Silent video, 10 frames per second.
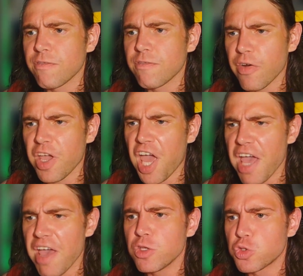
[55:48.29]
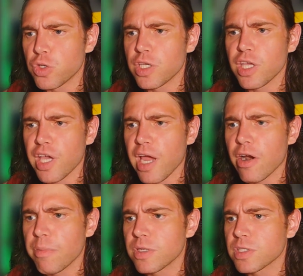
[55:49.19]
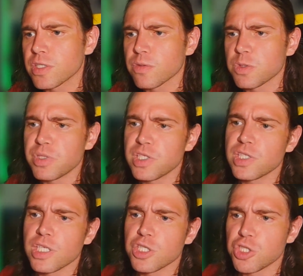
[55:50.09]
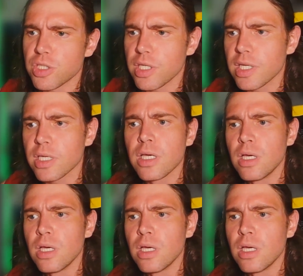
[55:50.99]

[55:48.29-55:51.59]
very heavy drinking error because I was pissing and shitting